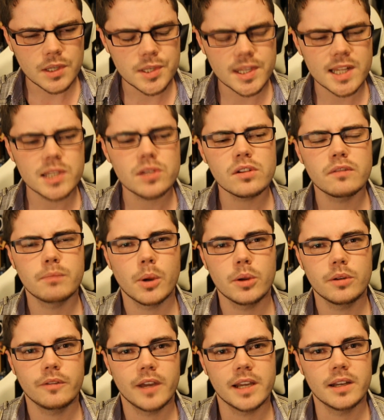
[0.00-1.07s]
So that sort of
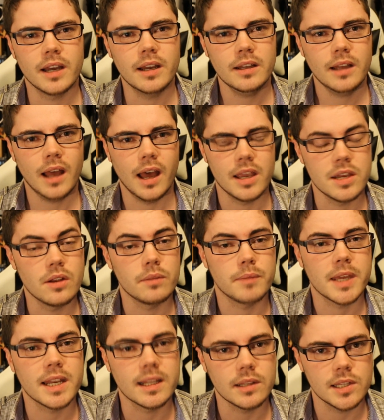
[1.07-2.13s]
motivator, you know,
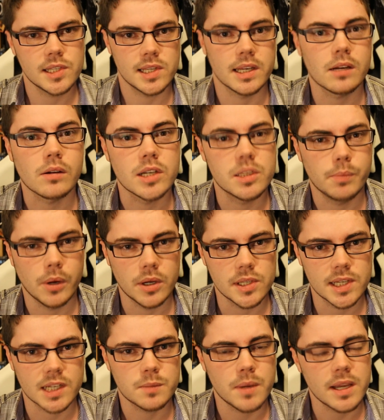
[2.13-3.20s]
getting this increased
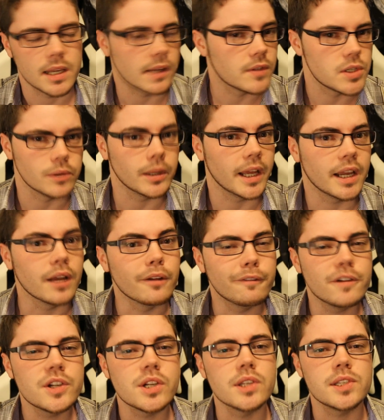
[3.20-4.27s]
bonus XP gives you like an
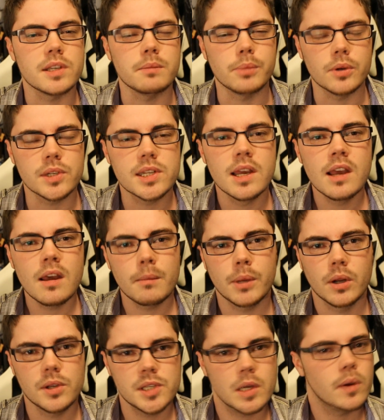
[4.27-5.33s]
efficiency boost,
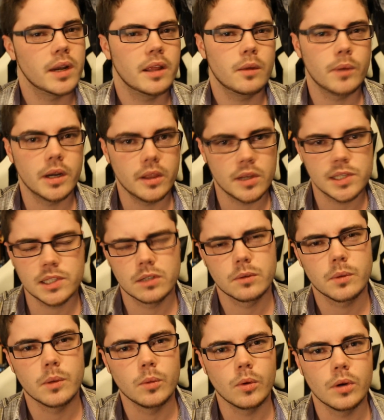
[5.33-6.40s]
but also another one of those
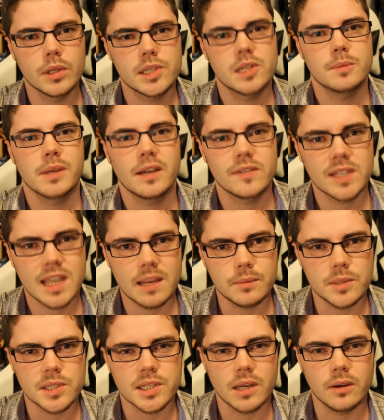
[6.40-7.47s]
little rewards to be able to keep
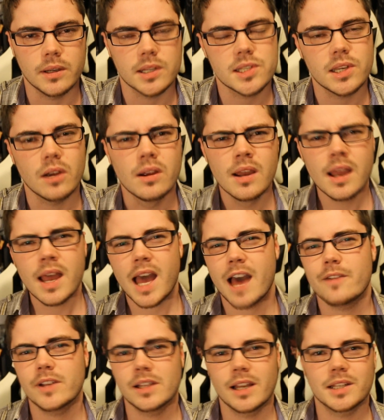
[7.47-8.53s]
this going. So
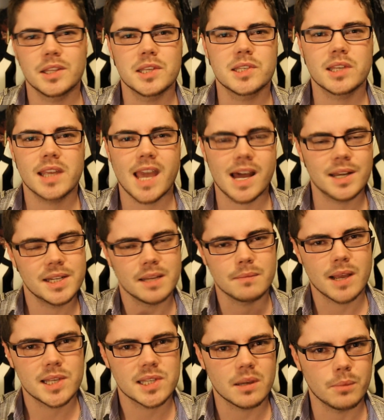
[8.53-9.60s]
having like this counting
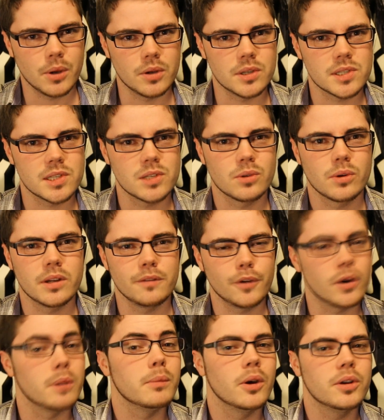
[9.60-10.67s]
Massacre bonus is already
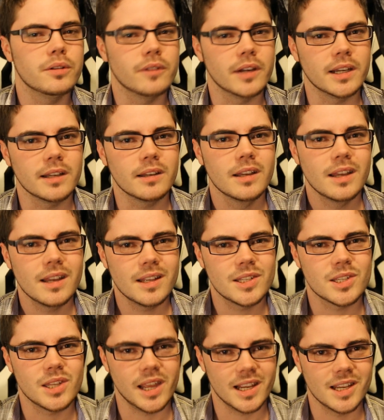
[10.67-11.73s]
very motivating
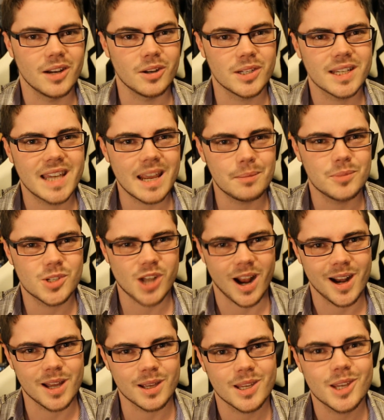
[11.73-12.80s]
to, like, you know, to keep
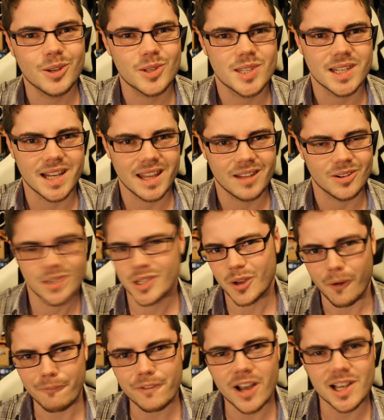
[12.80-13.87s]
chaining kills together and to
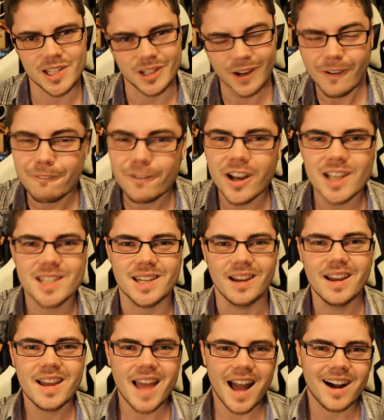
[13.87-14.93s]
go faster, go
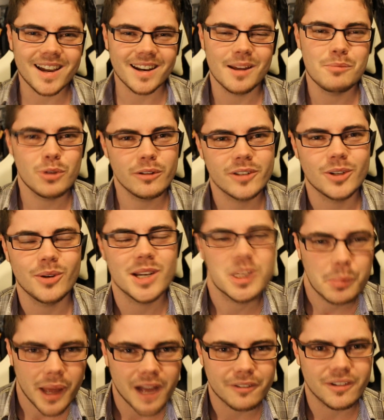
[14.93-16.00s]
faster. How can I move to
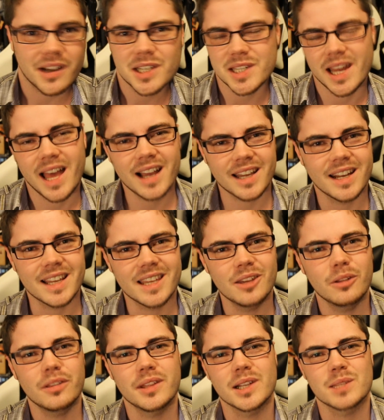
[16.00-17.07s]
each pack faster? How can I
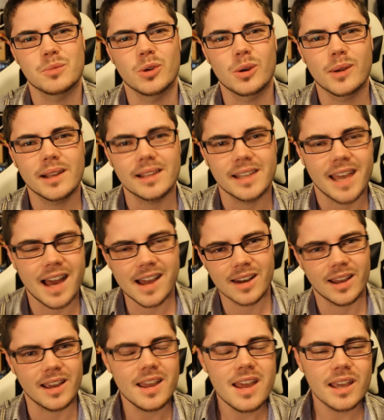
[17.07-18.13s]
kill things more quickly? How
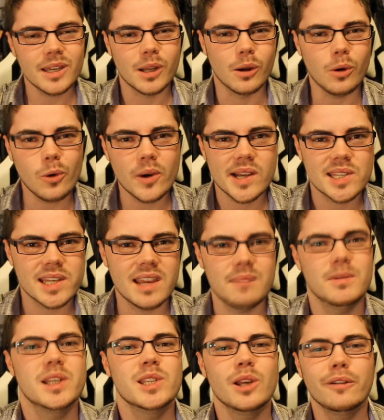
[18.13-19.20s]
can I, you know, always
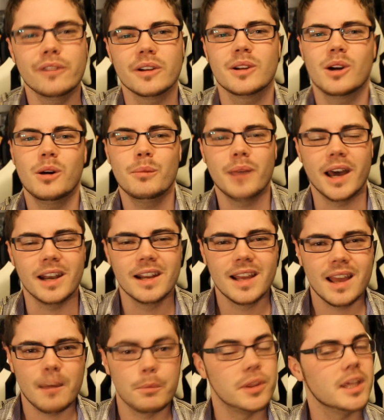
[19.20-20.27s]
keep myself in combat?
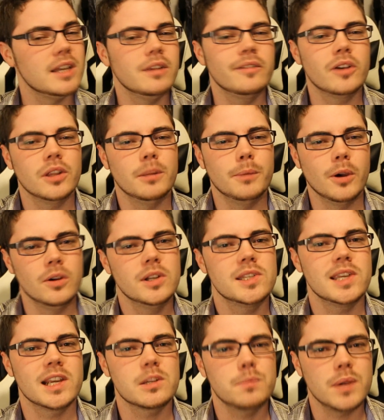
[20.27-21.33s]
But then you've got the
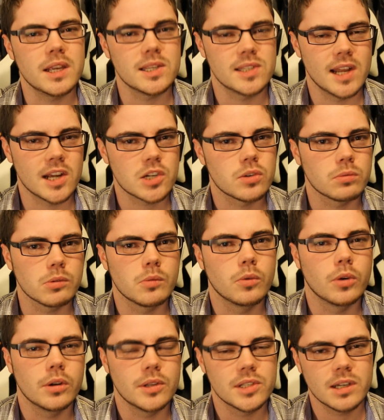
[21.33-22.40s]
bonus XP as an actual
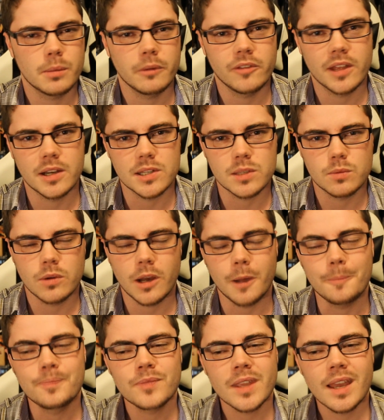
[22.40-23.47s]
reward on top of that as
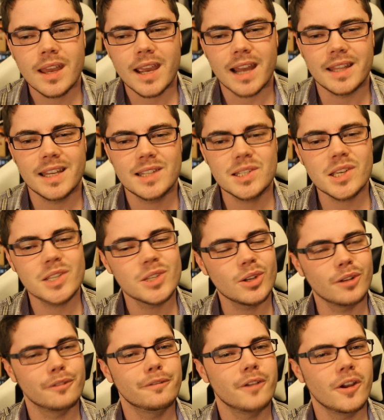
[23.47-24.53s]
well. And then to
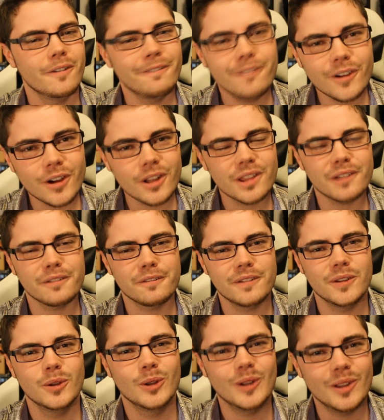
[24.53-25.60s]
sort of further
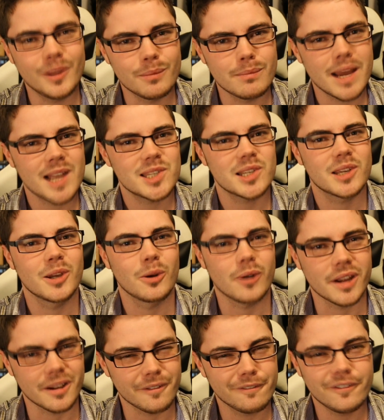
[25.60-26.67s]
fuel the
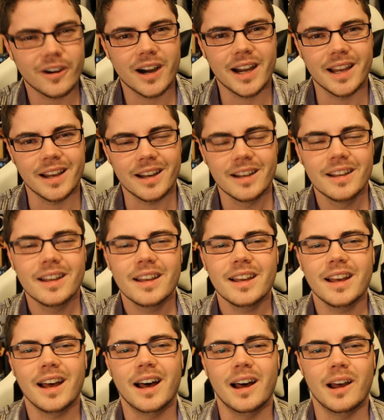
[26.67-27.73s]
massacring fire,
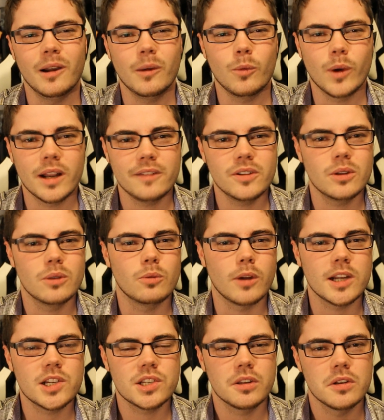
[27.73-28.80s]
whenever you
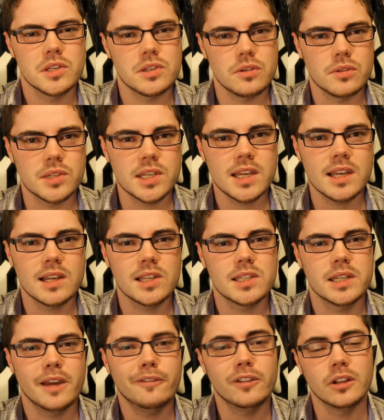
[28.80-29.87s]
reach those new tiers,
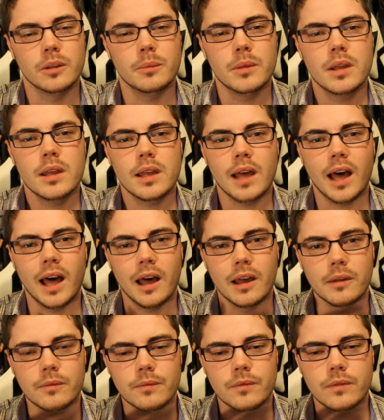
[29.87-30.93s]
nephalem
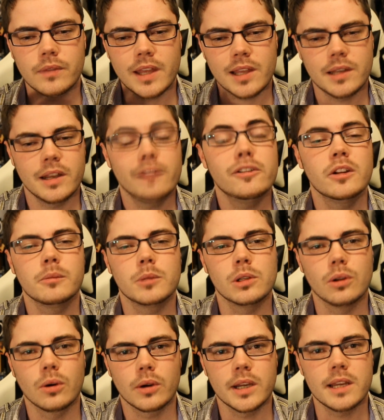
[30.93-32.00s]

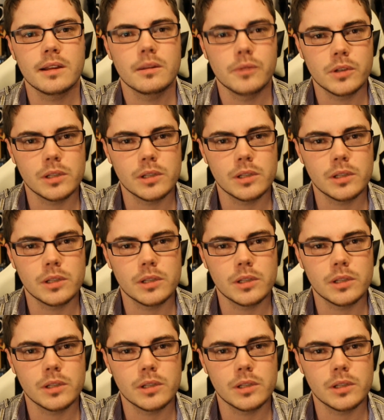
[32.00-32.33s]
glory